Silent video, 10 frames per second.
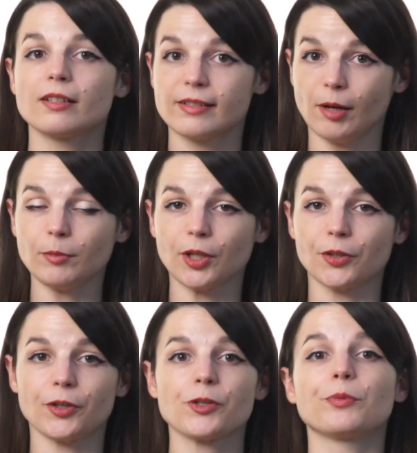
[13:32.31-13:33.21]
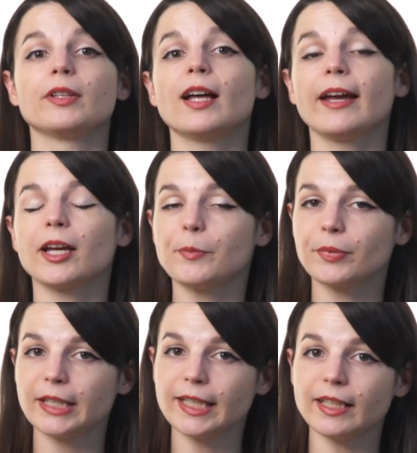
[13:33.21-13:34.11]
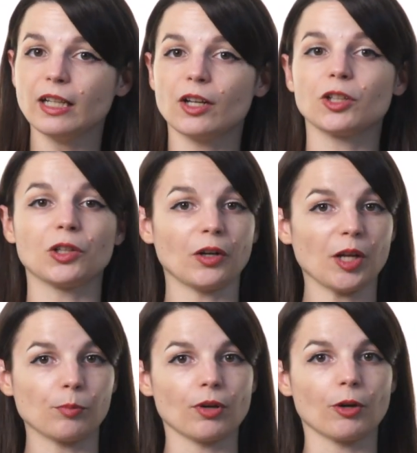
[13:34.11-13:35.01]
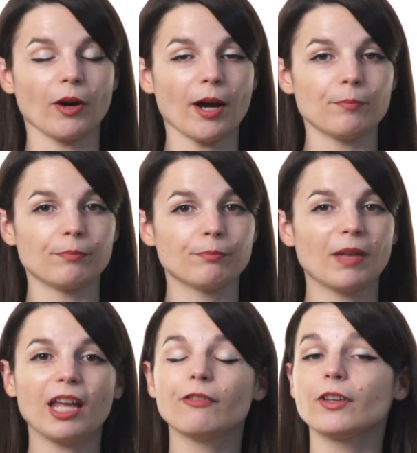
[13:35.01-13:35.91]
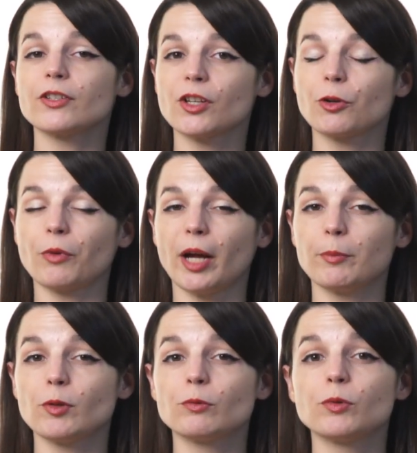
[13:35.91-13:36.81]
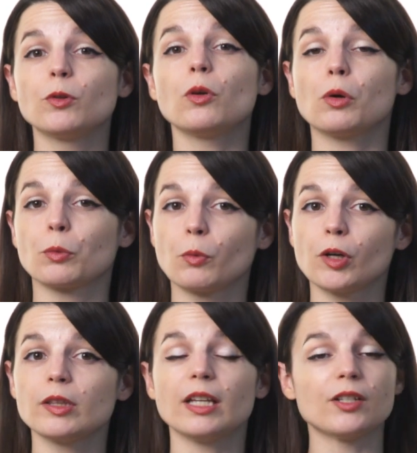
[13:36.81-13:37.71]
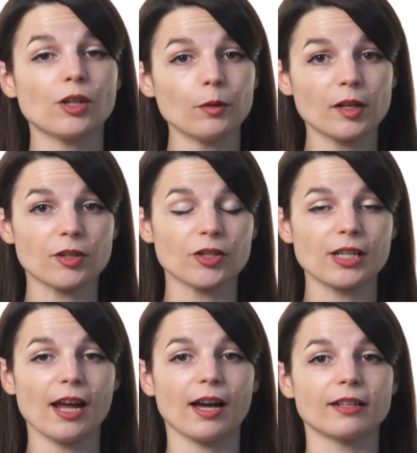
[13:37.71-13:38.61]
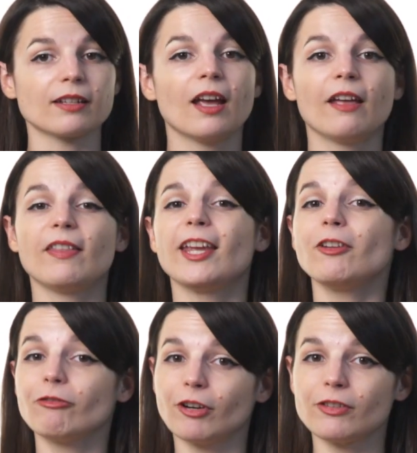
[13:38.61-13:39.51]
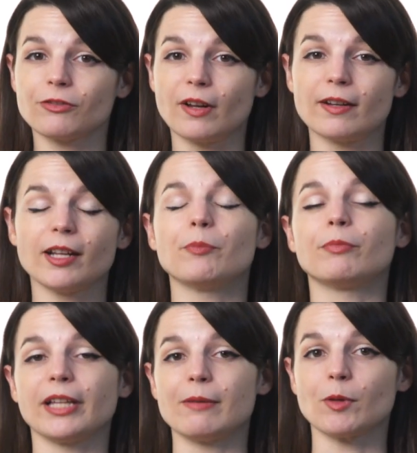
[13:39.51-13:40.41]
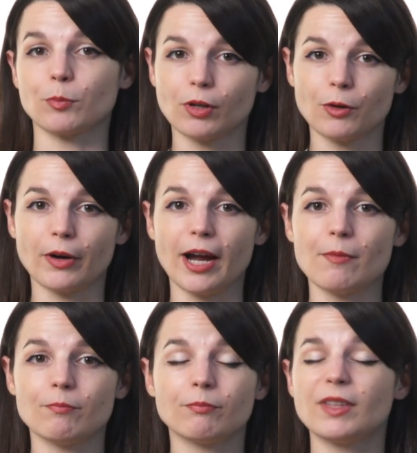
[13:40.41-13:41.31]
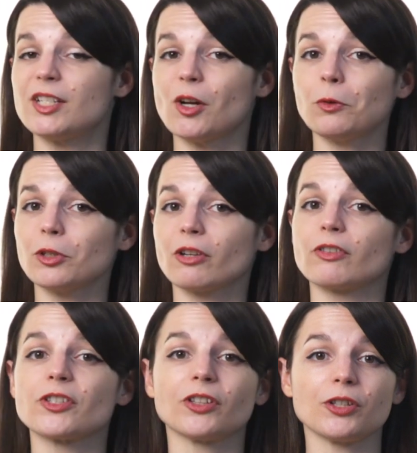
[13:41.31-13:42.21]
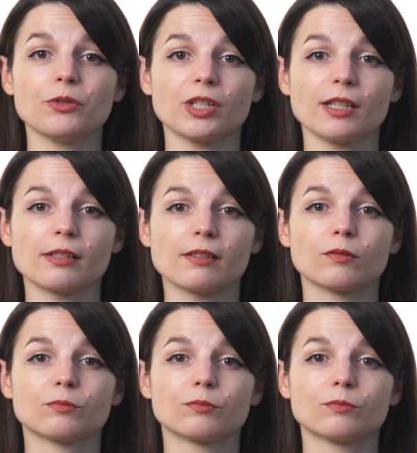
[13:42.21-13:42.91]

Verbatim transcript: Some learners rely completely on a learning program. If there's a grammar rule or word they don't understand, they get frustrated and blame the program. They don't look for solutions.